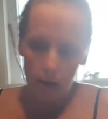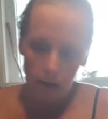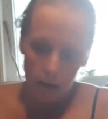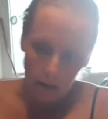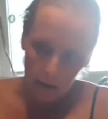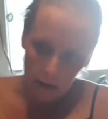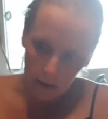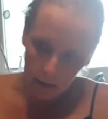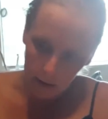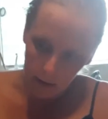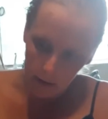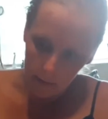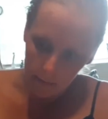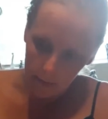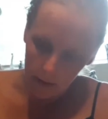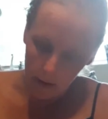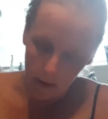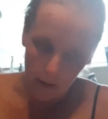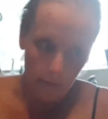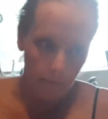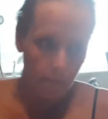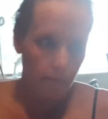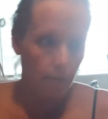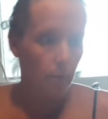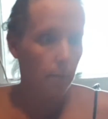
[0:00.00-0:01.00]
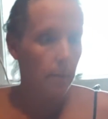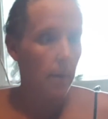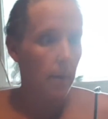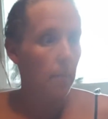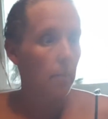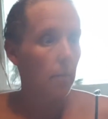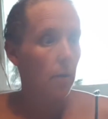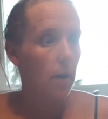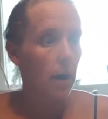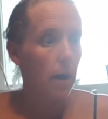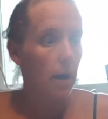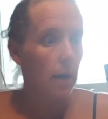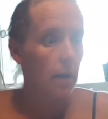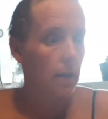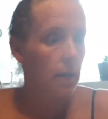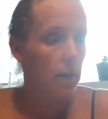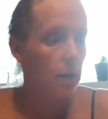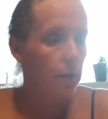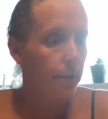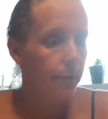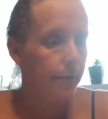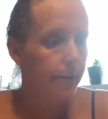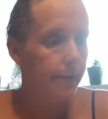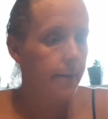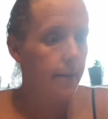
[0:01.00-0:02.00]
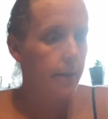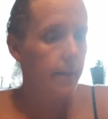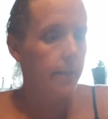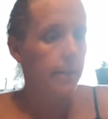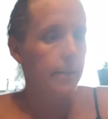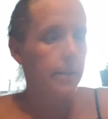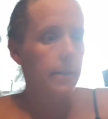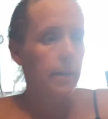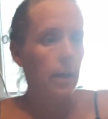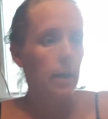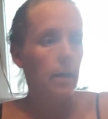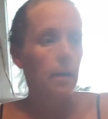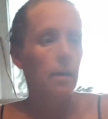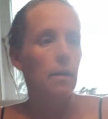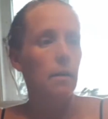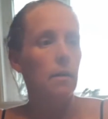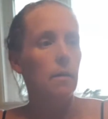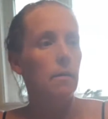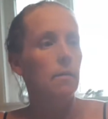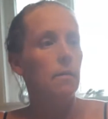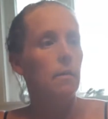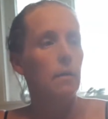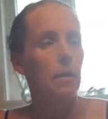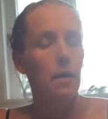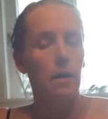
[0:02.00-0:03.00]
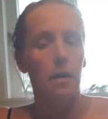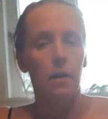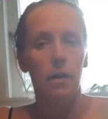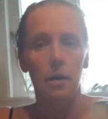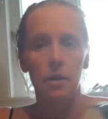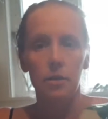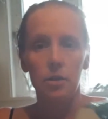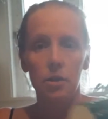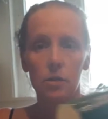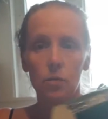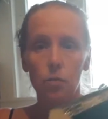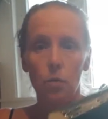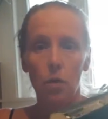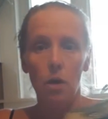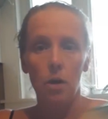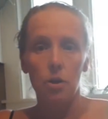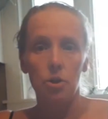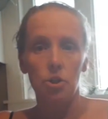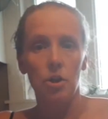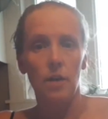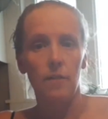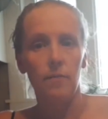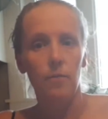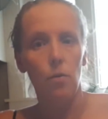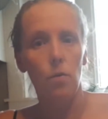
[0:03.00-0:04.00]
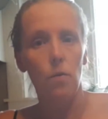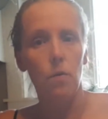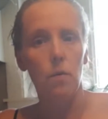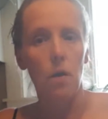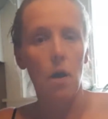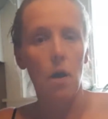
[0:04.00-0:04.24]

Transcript: Oh, if I can remember how to use this sucker. I just washed, I have a whole